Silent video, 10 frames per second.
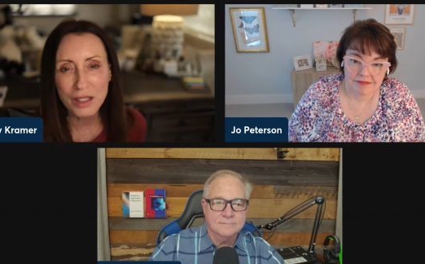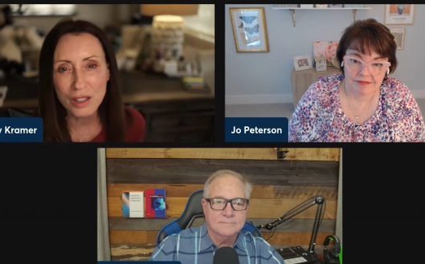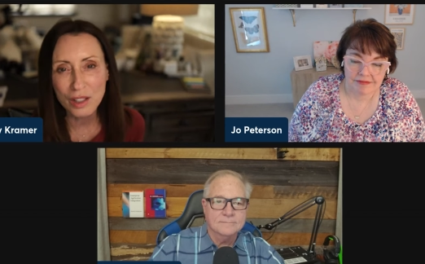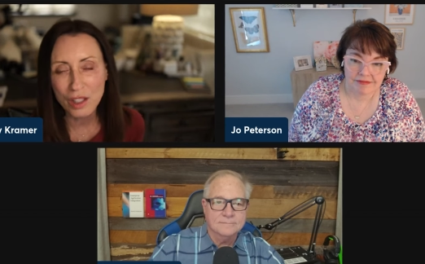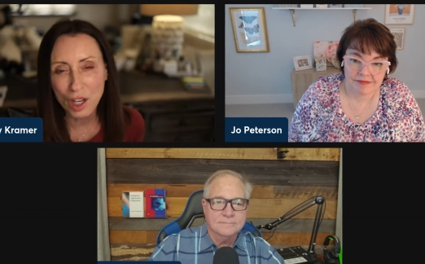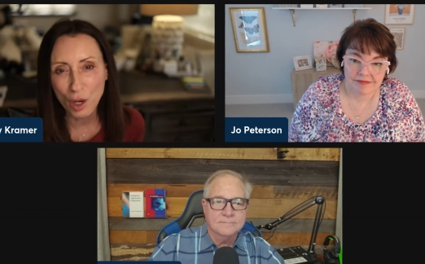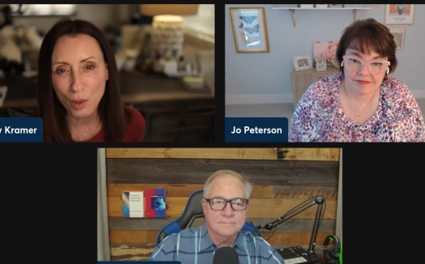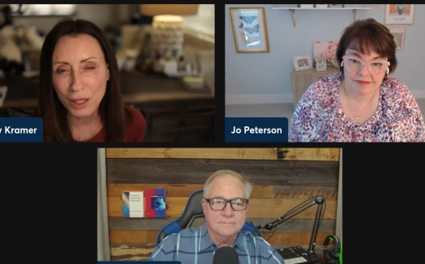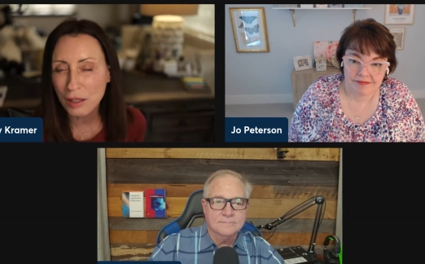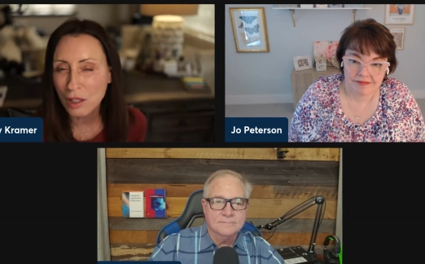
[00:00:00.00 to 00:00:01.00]
Speaker 1: And
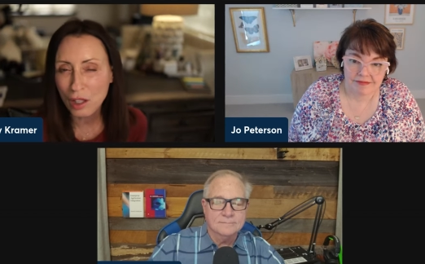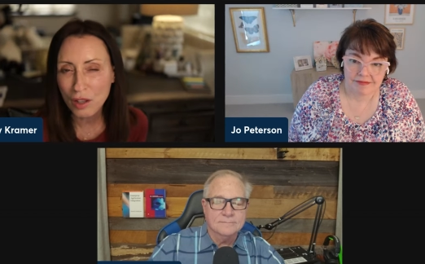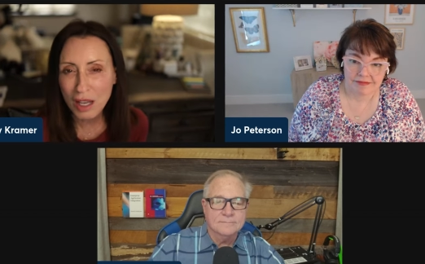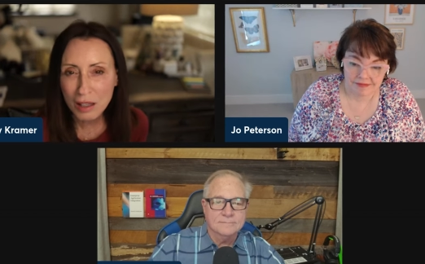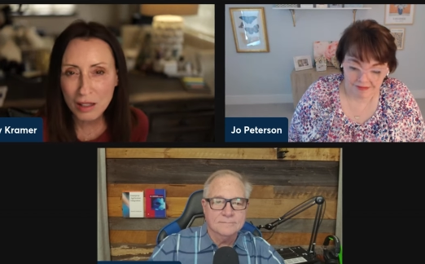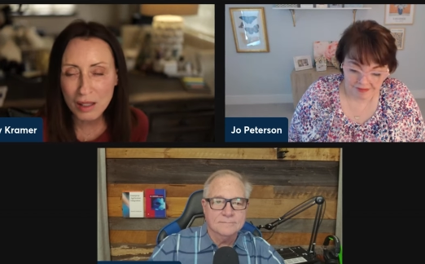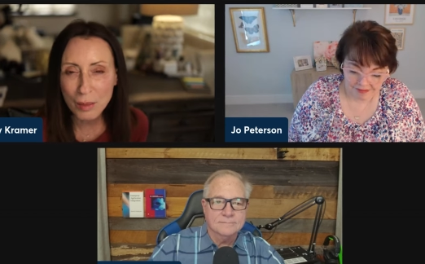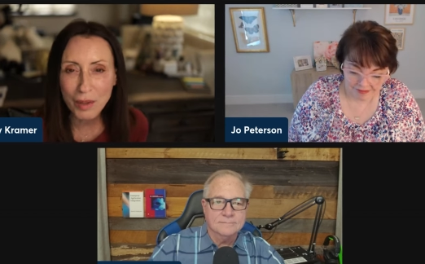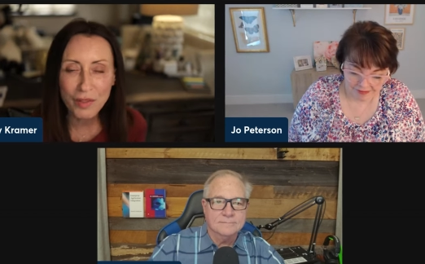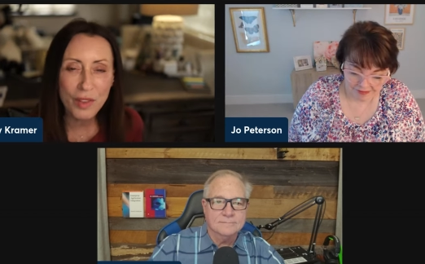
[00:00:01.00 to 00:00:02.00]
so, do you think that
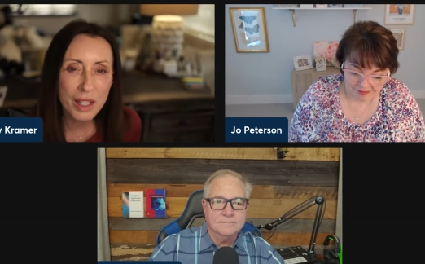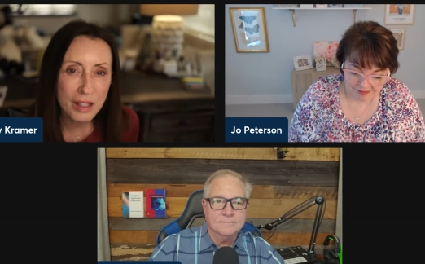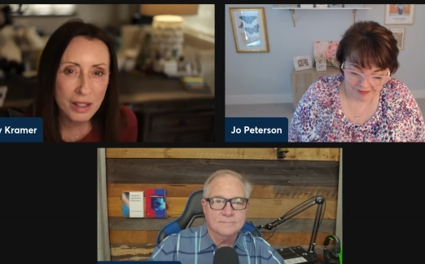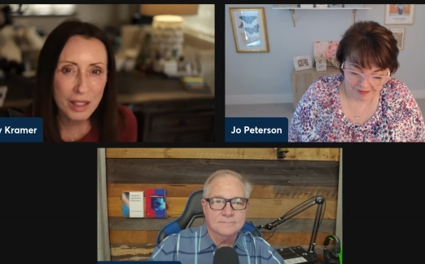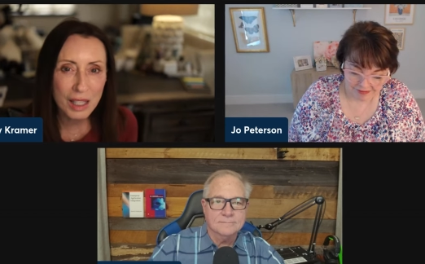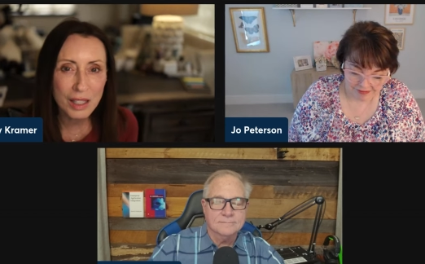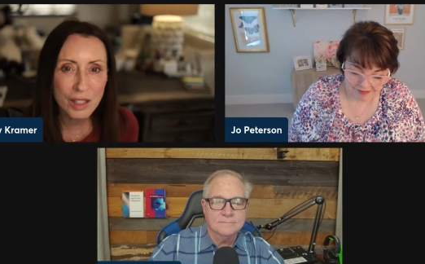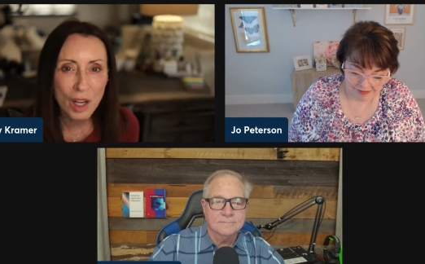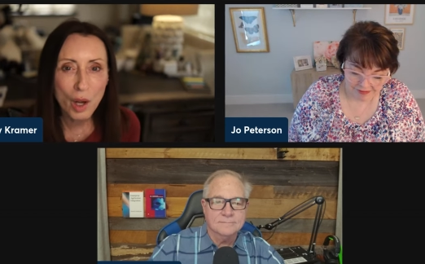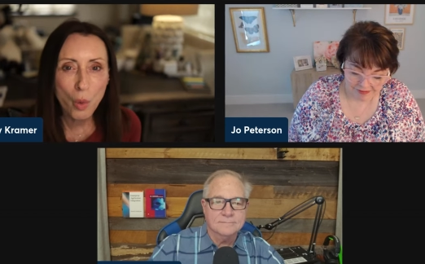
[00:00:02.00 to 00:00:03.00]
some of this
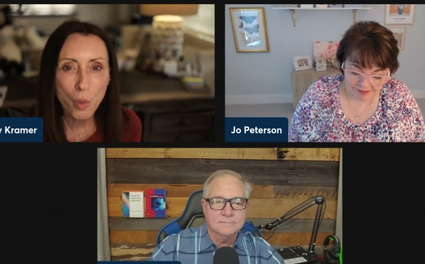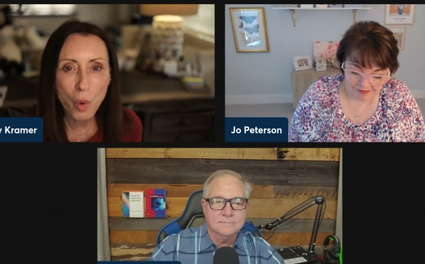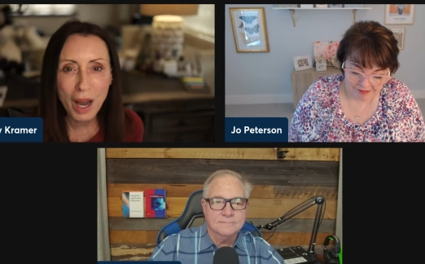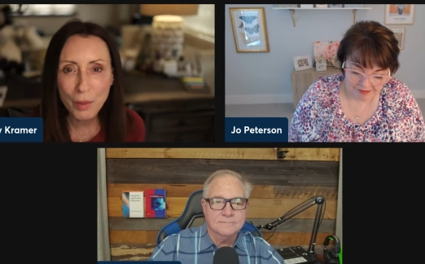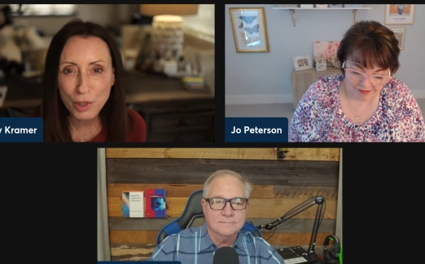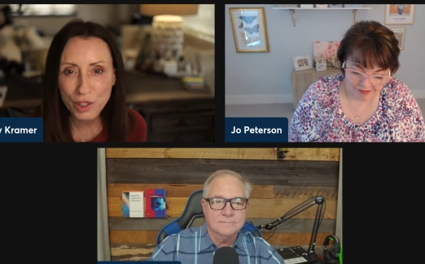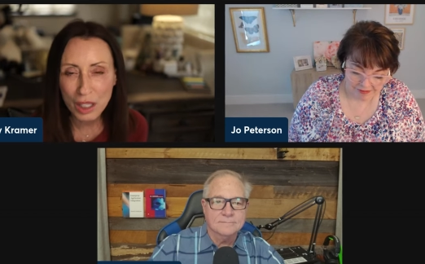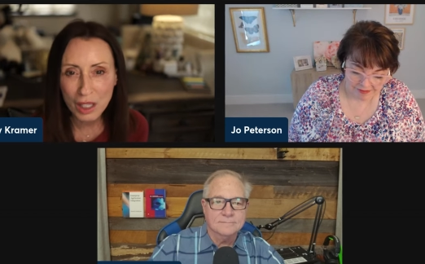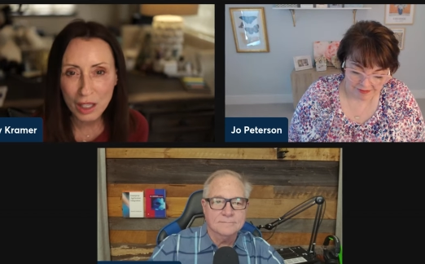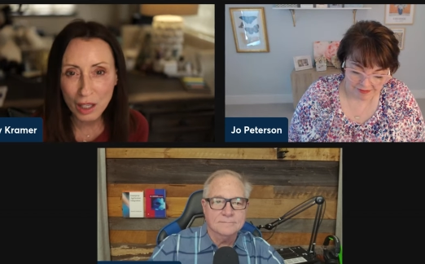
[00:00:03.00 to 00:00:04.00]
is why we're
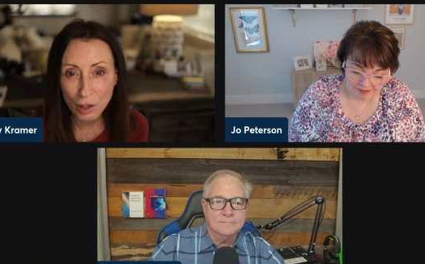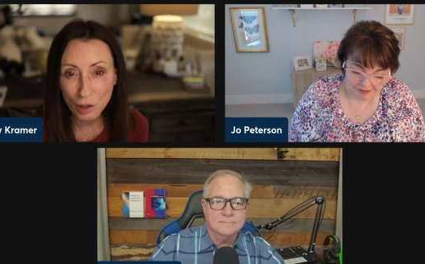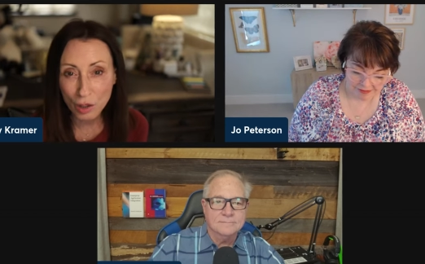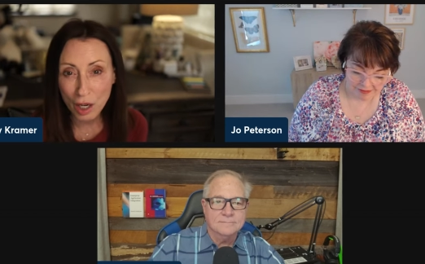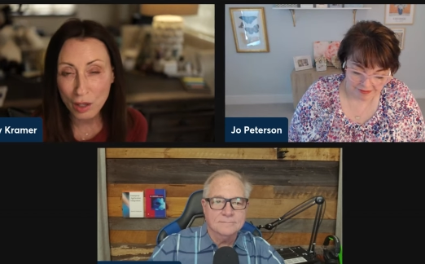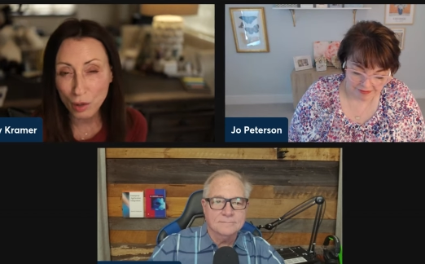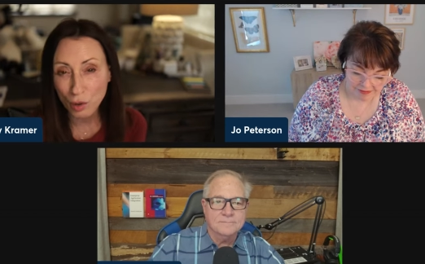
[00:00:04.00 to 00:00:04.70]
seeing a, a